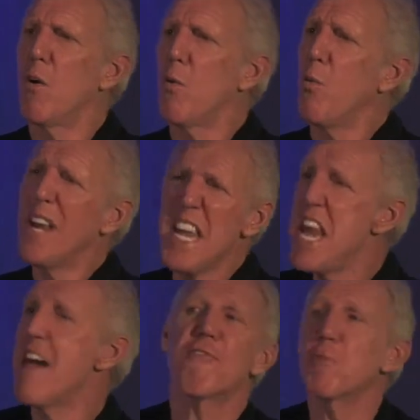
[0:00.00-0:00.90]
we
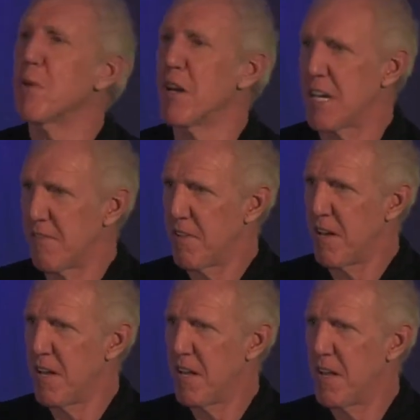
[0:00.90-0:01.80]
never believed
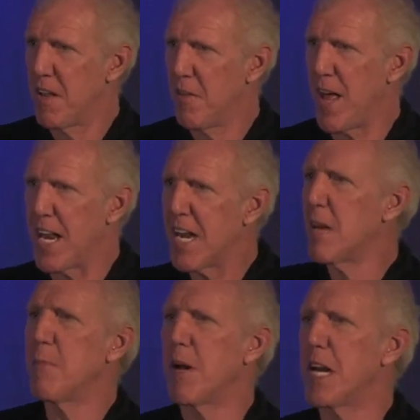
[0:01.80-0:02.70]
that
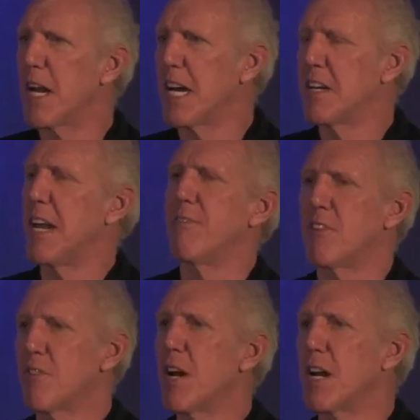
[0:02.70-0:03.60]
anybody like David
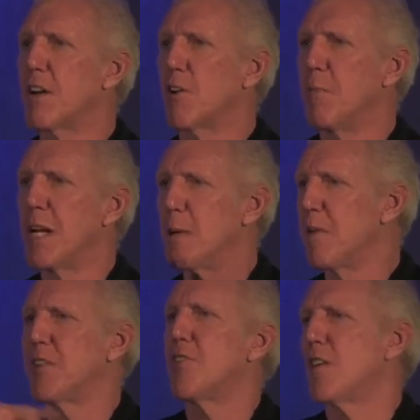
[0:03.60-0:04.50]
Crane could be in the
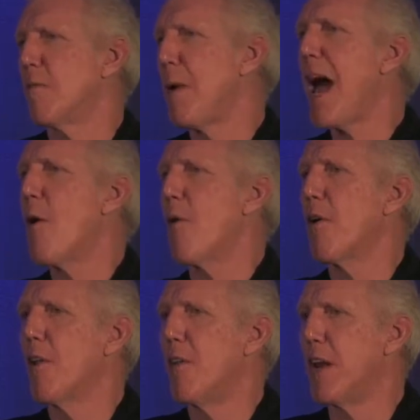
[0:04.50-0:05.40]
position of power
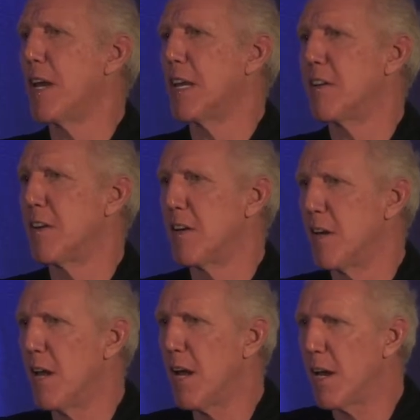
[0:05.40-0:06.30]
that he is in
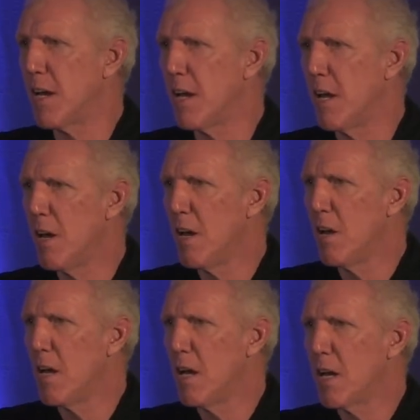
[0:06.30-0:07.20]
today.
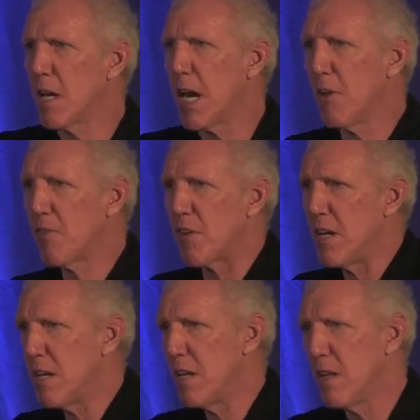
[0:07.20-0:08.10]
Kelcy,
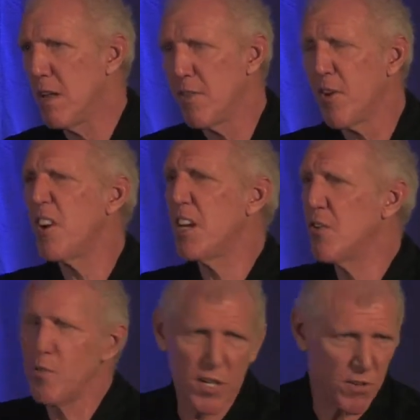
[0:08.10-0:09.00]
32
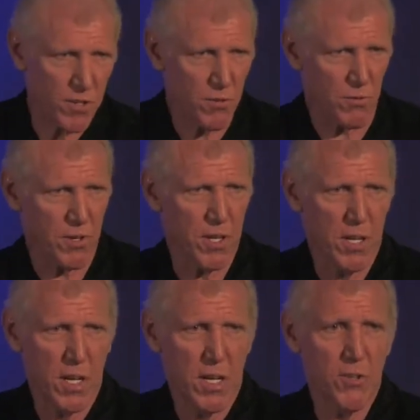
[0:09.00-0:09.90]
years old,
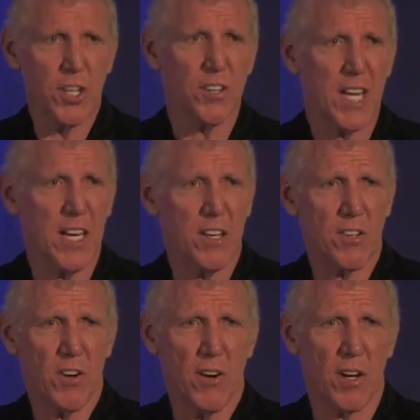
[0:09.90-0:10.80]
just getting
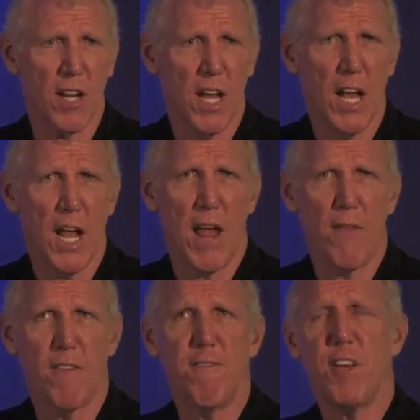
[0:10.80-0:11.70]
started, and the
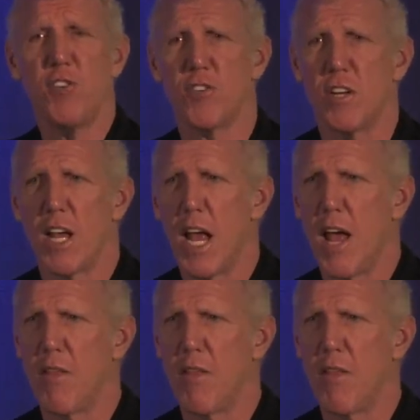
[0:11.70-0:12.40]
vision and